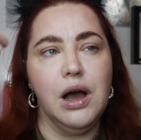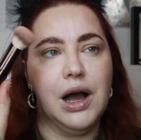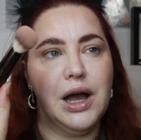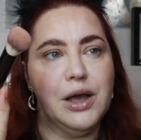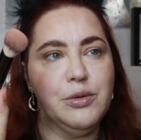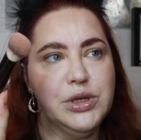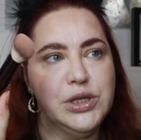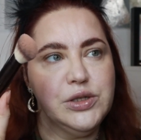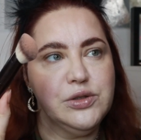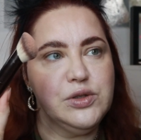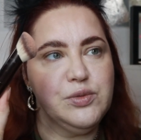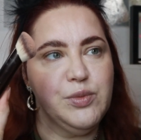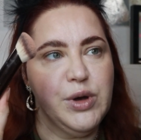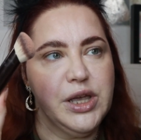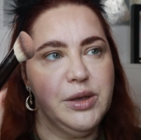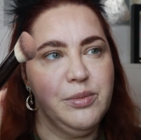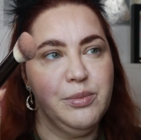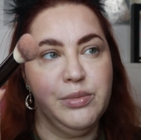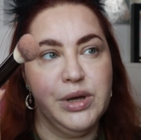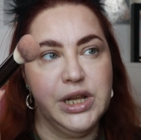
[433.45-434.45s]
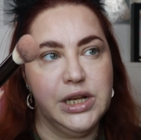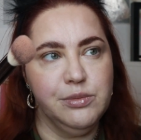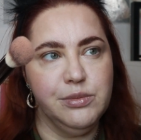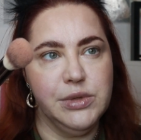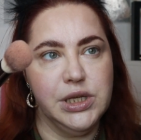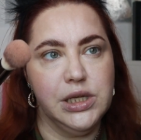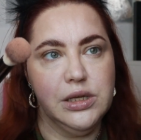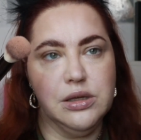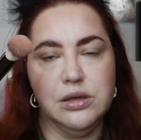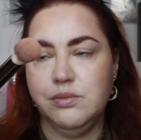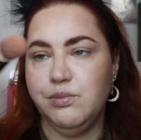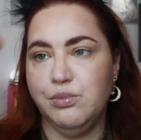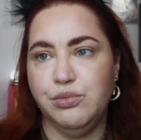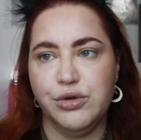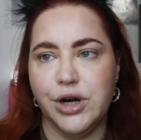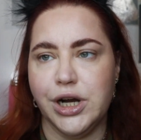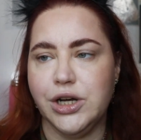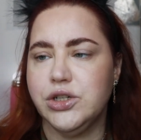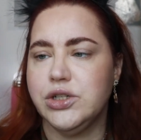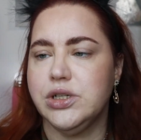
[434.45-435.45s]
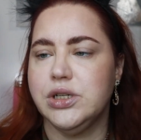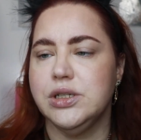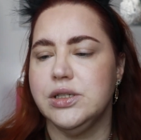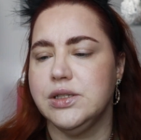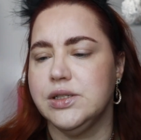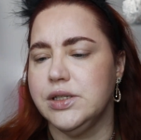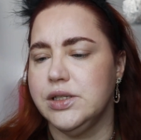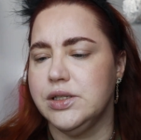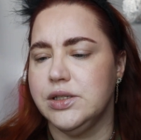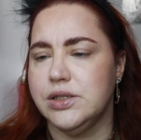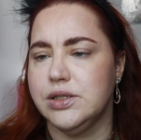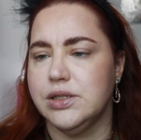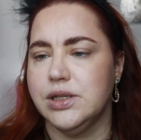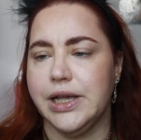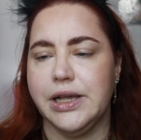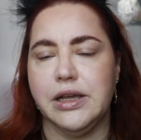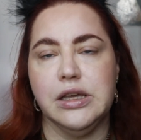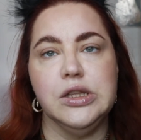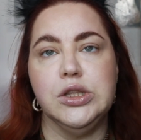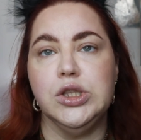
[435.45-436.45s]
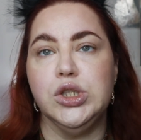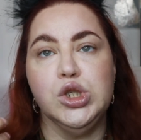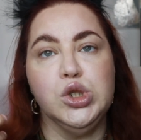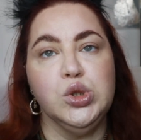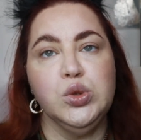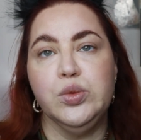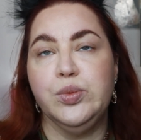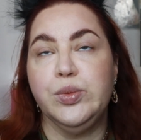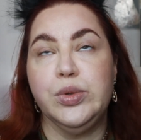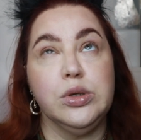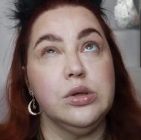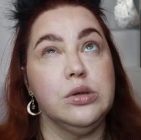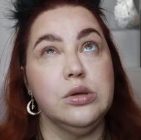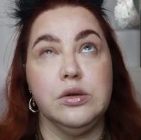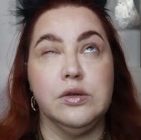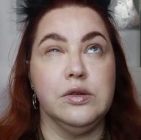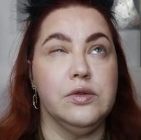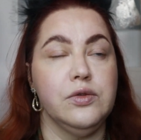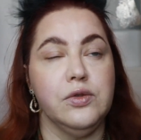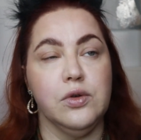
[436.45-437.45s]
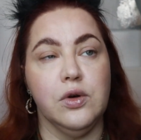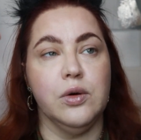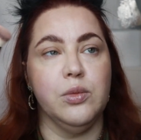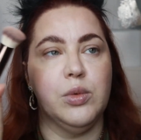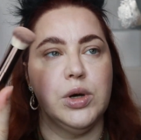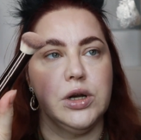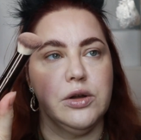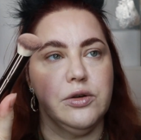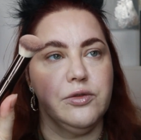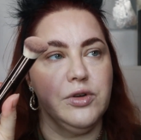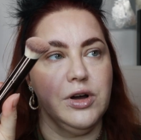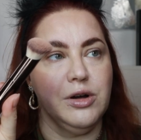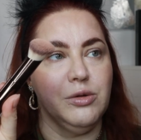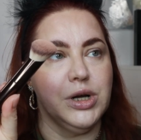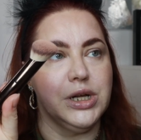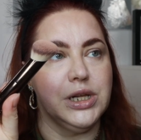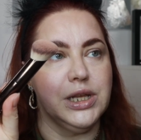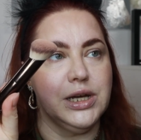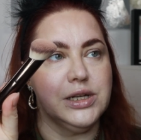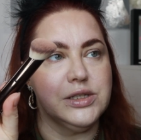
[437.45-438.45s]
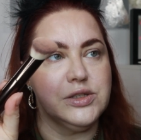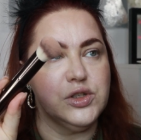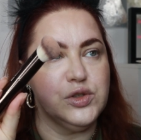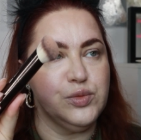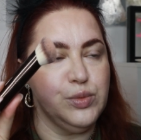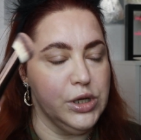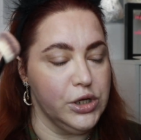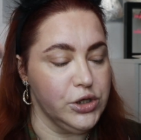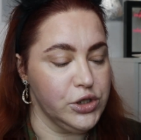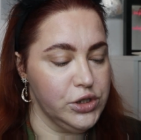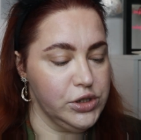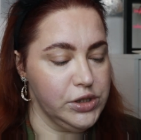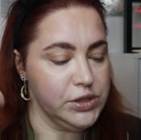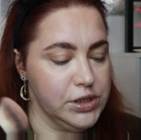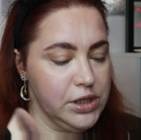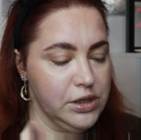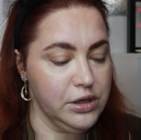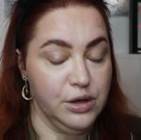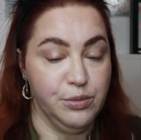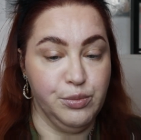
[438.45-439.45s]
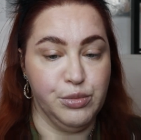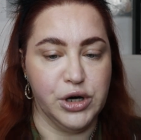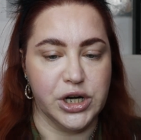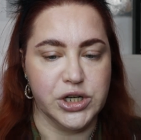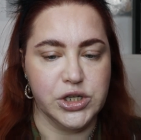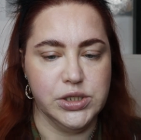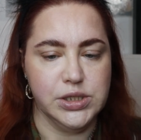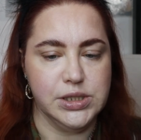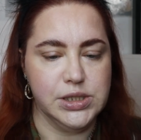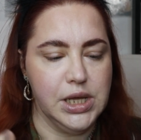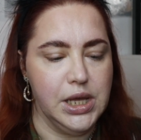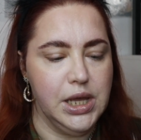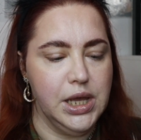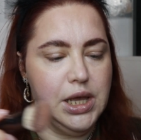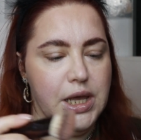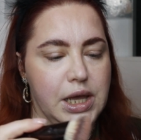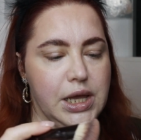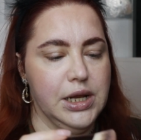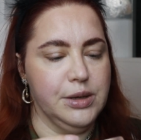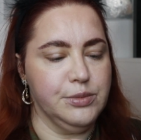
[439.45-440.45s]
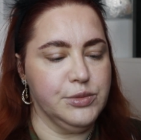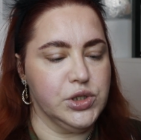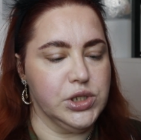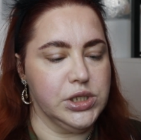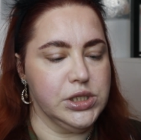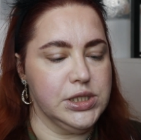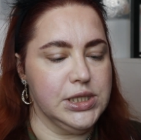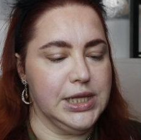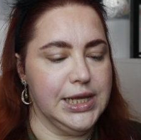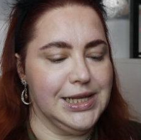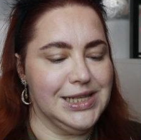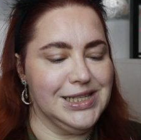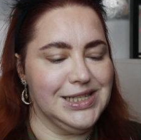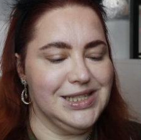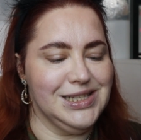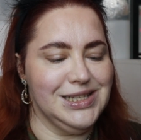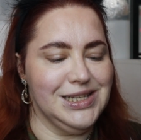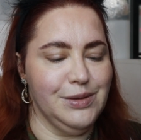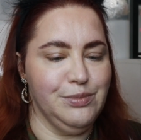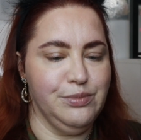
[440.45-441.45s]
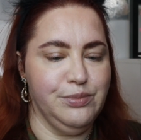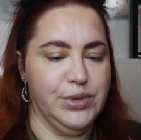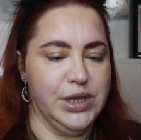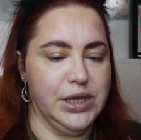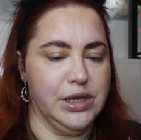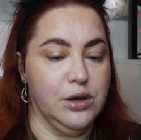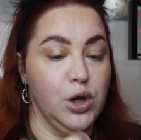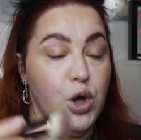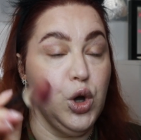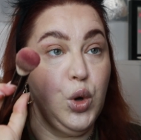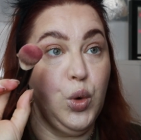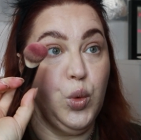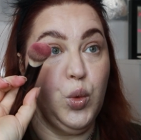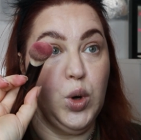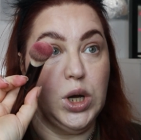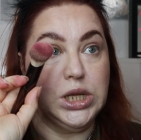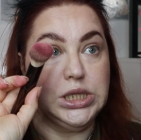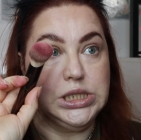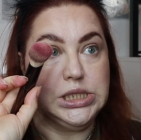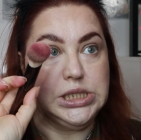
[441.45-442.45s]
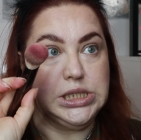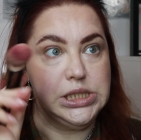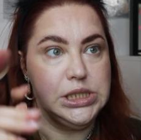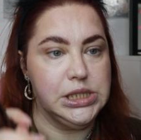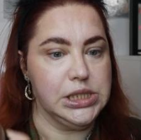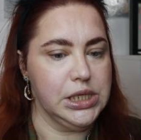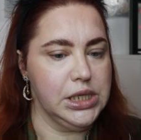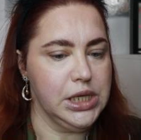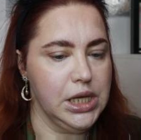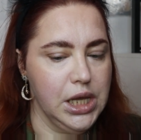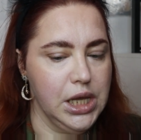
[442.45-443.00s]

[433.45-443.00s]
I will use my Bellamy brush. This is like a dupe for one of our glasses brushes. And I'm just like stamping once,